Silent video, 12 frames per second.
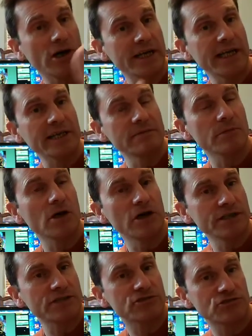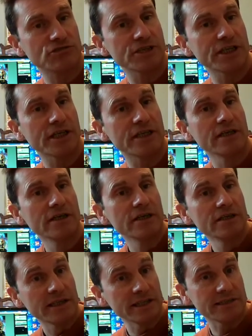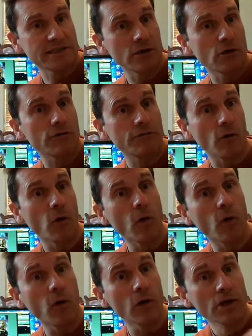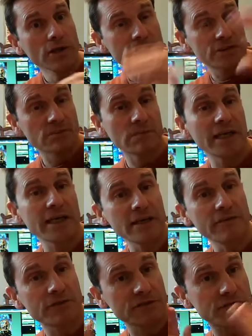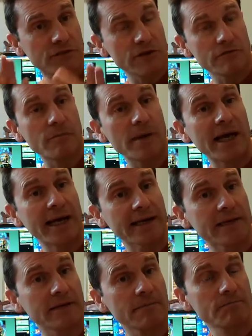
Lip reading: hidden behind a tree itself or some leaves further back,